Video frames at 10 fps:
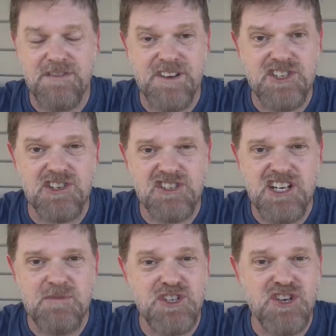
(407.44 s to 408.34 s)
a fish and
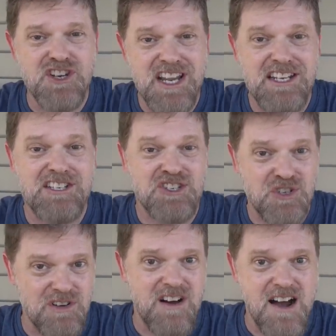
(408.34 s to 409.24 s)
chips you need to
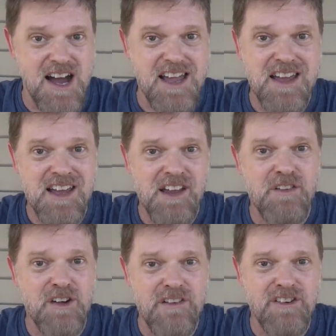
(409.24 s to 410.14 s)
try if
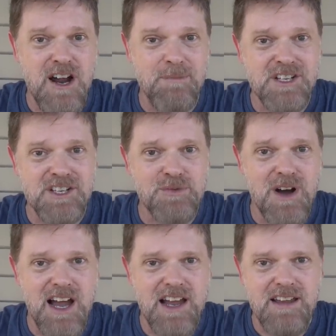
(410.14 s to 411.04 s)
you're ever up this
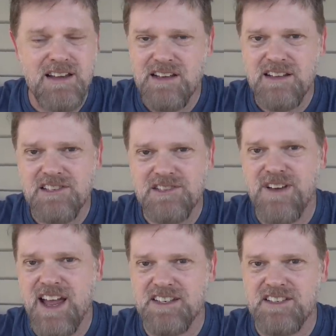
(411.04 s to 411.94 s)
way. It's
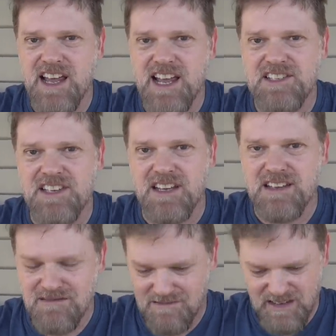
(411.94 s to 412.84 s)
fantastic.
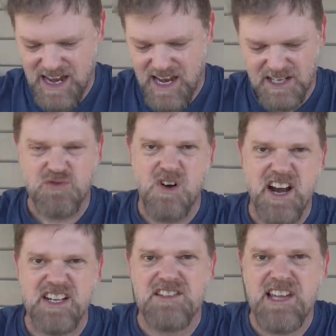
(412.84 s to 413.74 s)
And it's
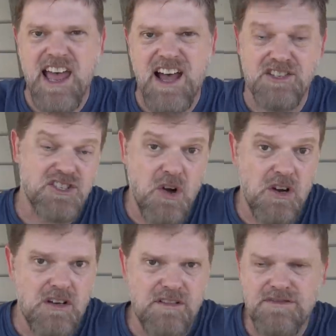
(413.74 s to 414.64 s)
right in town,
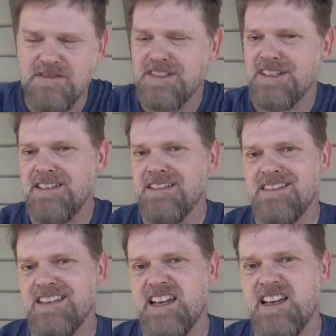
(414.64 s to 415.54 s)
sort of.
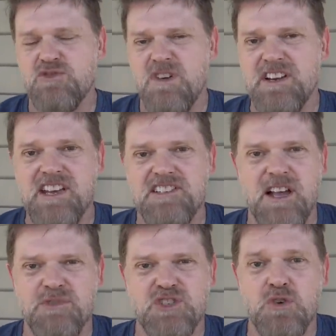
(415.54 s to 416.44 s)
Yeah, it's right near
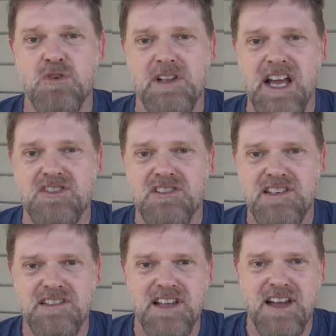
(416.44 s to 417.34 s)
some school,
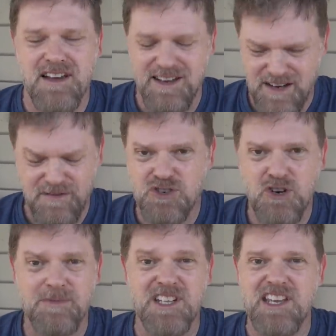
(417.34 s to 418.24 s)
actually. So if you're
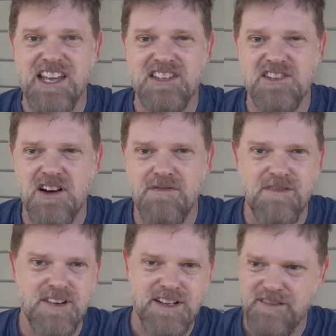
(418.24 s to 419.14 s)
dropping the kids off,
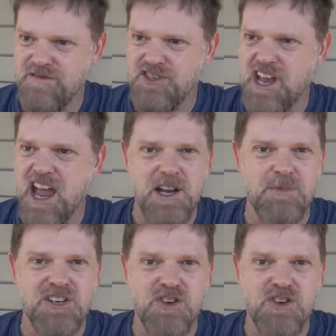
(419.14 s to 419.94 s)
shout them a